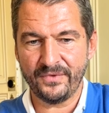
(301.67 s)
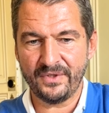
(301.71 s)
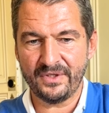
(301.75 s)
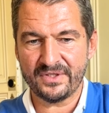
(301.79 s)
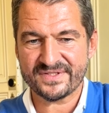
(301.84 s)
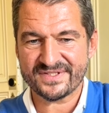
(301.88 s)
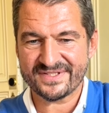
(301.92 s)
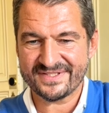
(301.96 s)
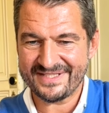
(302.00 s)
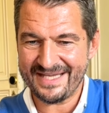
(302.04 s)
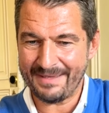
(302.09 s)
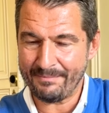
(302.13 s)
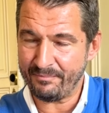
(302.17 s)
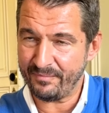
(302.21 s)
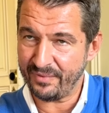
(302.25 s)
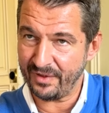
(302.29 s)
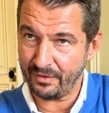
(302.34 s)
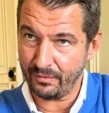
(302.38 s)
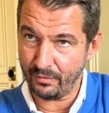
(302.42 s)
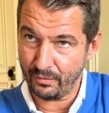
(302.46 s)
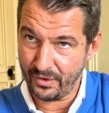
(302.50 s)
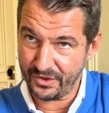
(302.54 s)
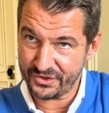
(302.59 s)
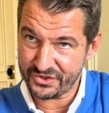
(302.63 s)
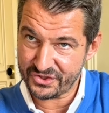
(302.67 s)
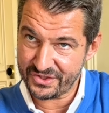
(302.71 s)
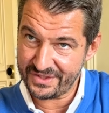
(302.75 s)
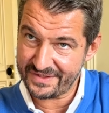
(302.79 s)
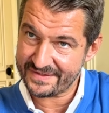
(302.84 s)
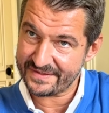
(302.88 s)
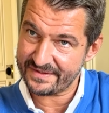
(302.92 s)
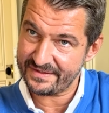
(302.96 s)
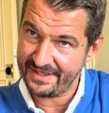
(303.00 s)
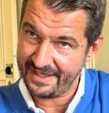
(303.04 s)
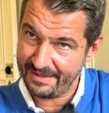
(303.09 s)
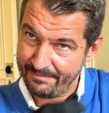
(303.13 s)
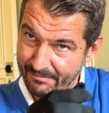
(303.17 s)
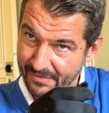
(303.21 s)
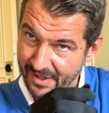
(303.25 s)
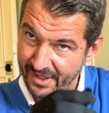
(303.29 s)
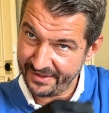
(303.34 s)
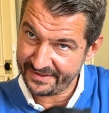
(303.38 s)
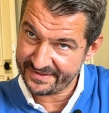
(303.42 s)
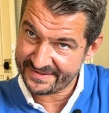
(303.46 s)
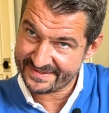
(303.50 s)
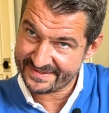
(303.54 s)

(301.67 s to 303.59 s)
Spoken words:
sample watches. They're marked